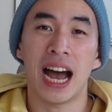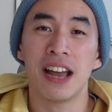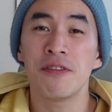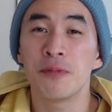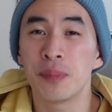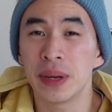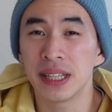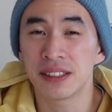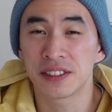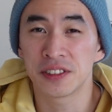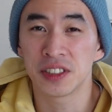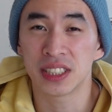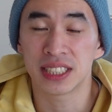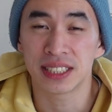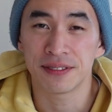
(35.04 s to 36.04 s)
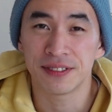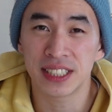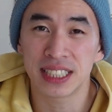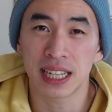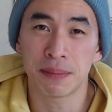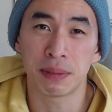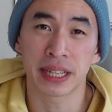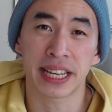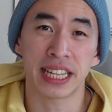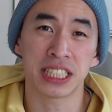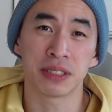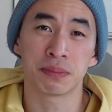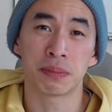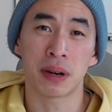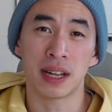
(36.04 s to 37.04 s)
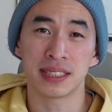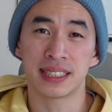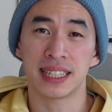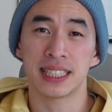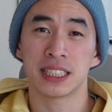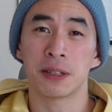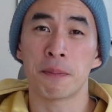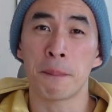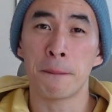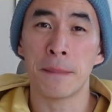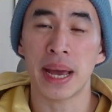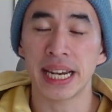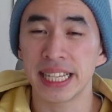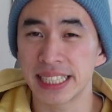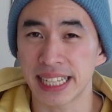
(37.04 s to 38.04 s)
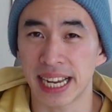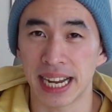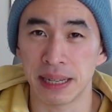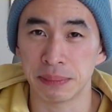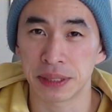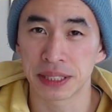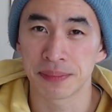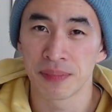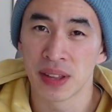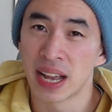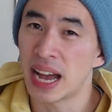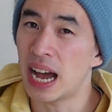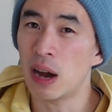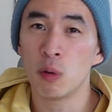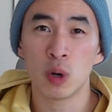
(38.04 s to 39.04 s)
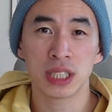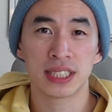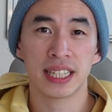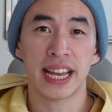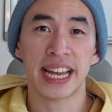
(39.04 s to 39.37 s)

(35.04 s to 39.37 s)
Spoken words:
I've been through this visa application process many times. I was an